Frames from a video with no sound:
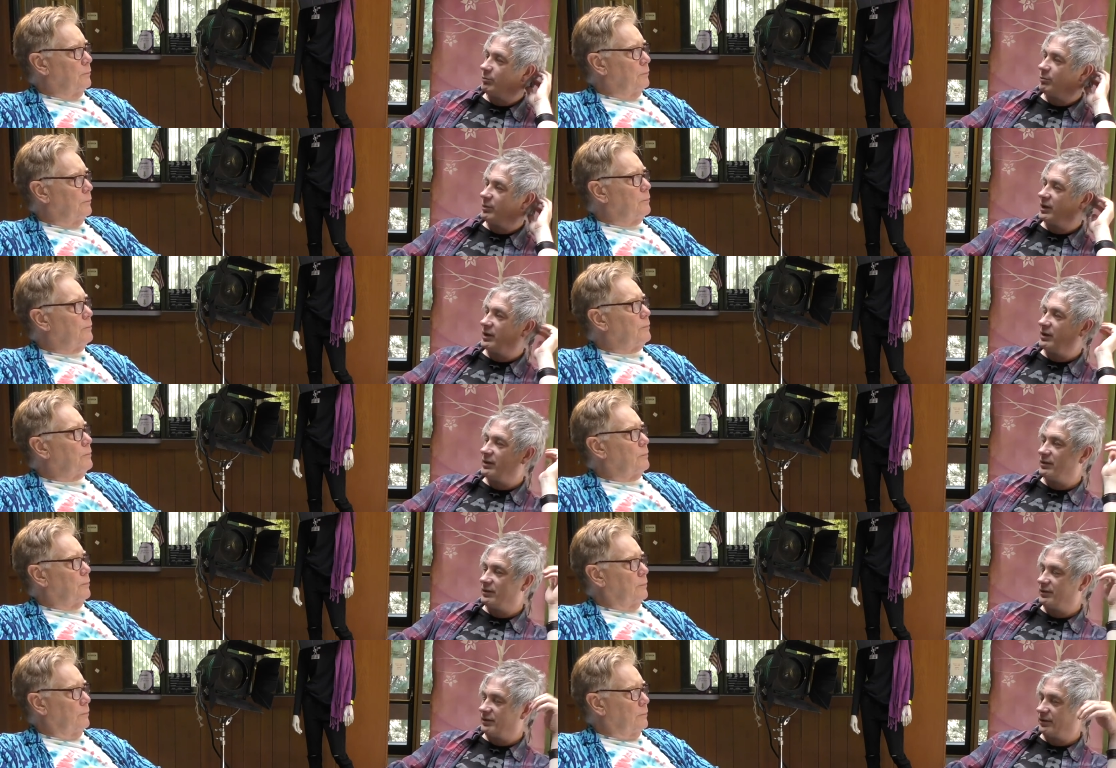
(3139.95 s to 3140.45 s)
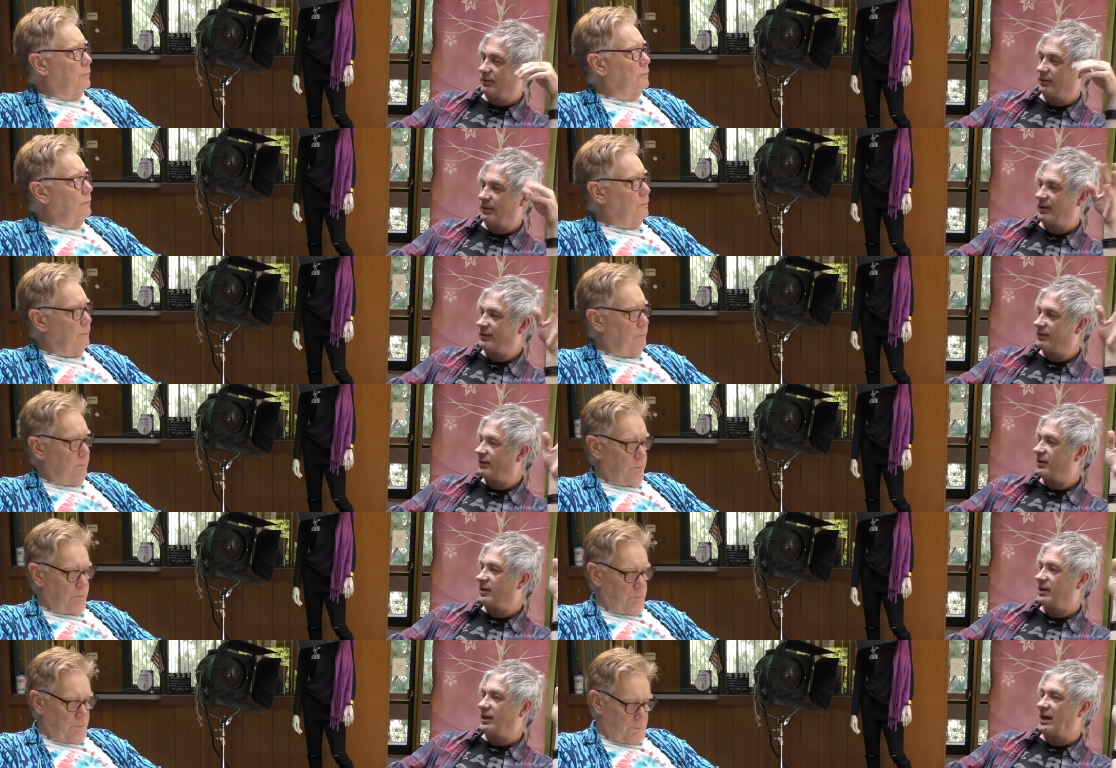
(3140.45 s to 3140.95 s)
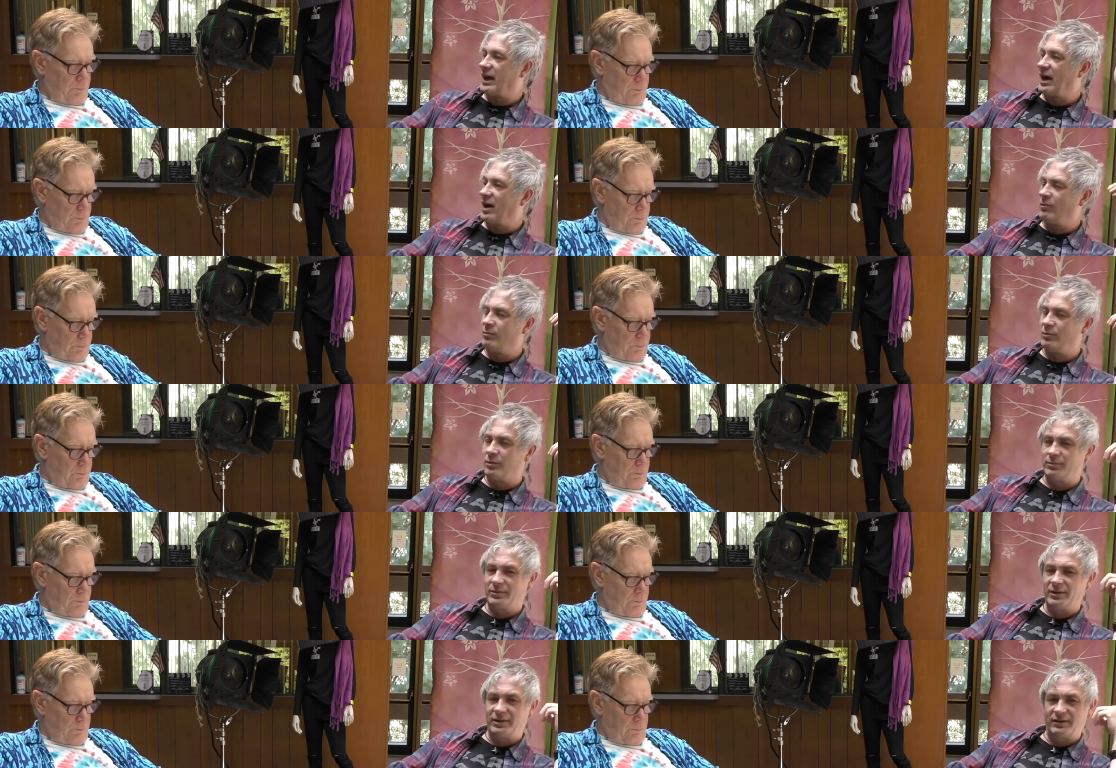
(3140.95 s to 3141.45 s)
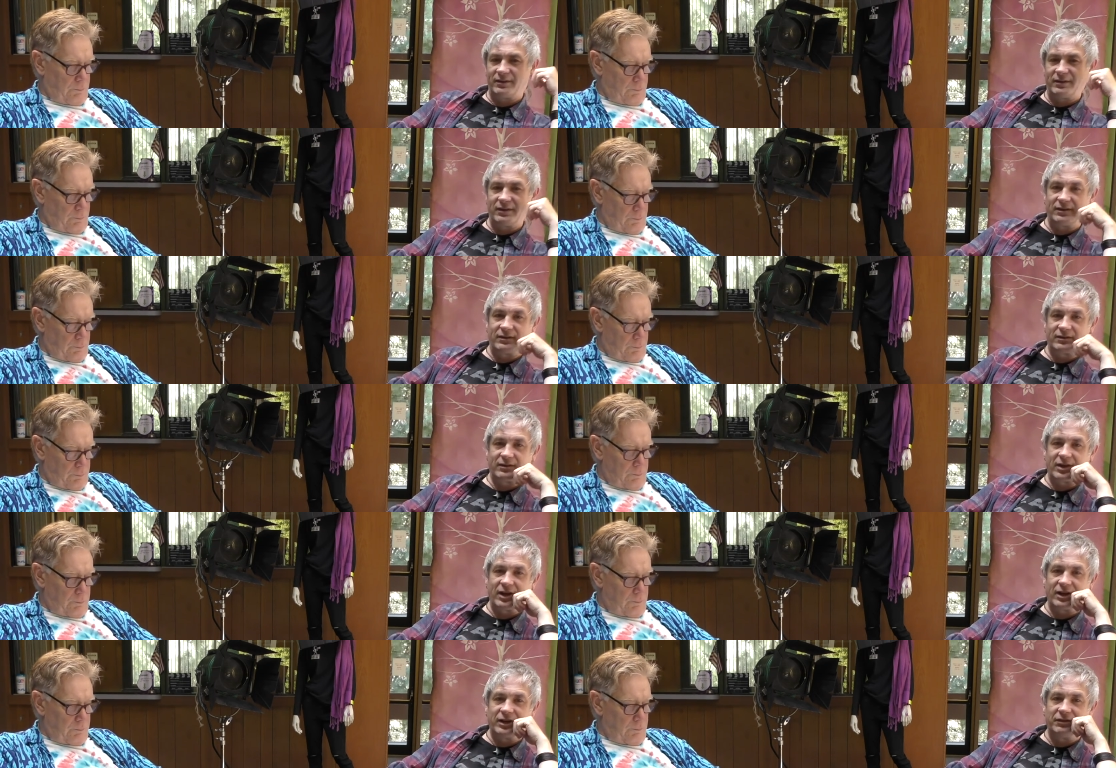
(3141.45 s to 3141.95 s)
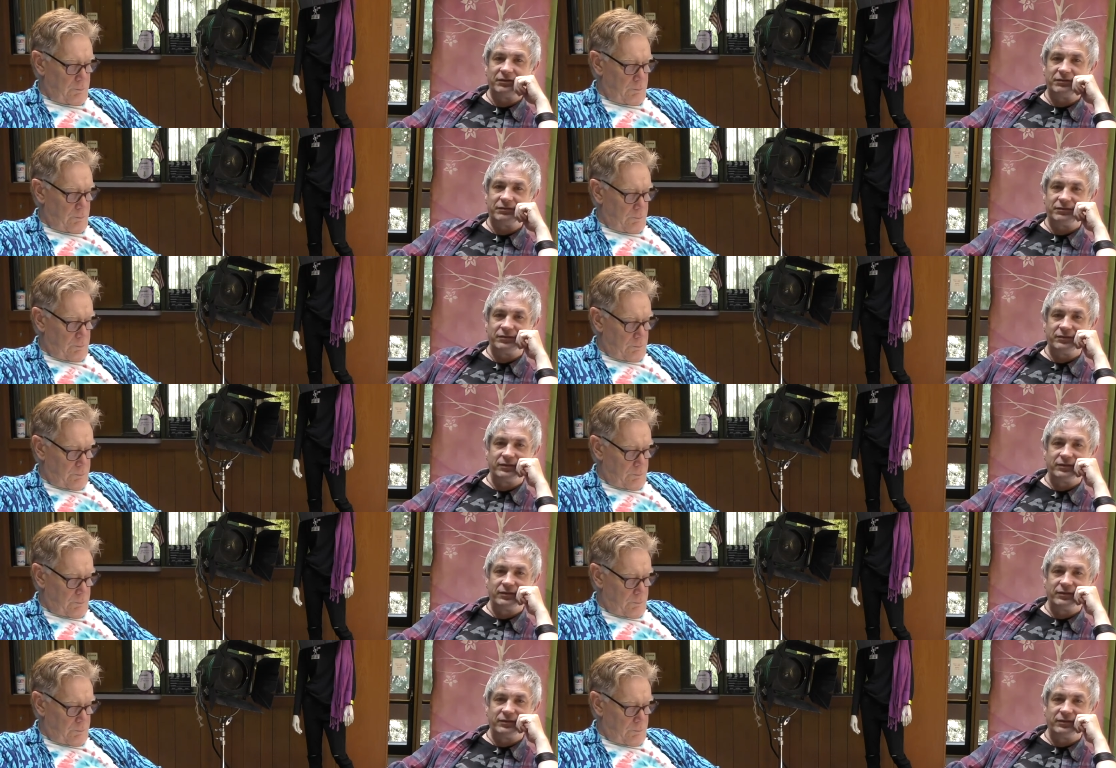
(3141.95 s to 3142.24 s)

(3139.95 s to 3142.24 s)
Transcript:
Speaker 1: but the rest of the album is this kind of,